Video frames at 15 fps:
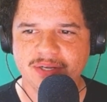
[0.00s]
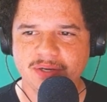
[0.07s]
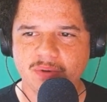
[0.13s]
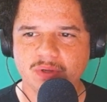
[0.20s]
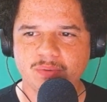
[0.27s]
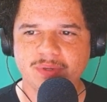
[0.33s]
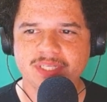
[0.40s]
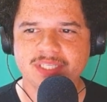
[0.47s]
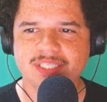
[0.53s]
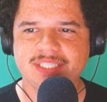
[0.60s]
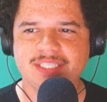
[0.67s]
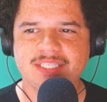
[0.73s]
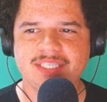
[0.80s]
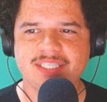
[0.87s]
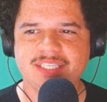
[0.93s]
with what
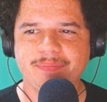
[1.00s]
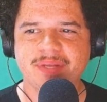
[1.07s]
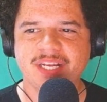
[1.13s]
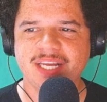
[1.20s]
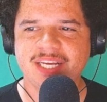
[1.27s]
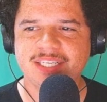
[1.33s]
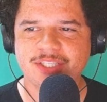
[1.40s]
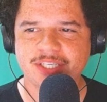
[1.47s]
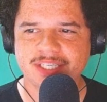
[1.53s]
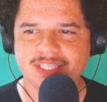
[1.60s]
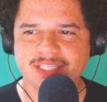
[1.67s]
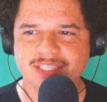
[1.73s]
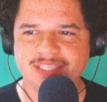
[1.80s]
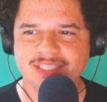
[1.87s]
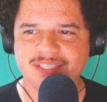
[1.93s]

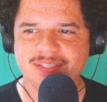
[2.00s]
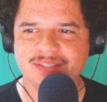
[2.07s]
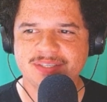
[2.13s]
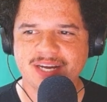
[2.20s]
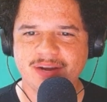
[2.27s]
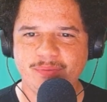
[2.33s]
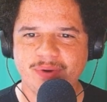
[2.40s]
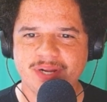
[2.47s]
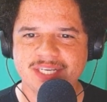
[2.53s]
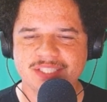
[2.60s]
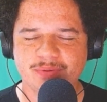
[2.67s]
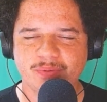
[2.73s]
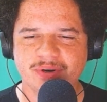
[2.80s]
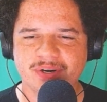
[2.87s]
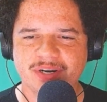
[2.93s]
dissimulation I went
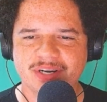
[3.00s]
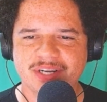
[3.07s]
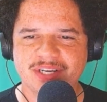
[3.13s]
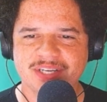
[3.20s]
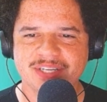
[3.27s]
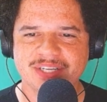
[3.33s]
to work.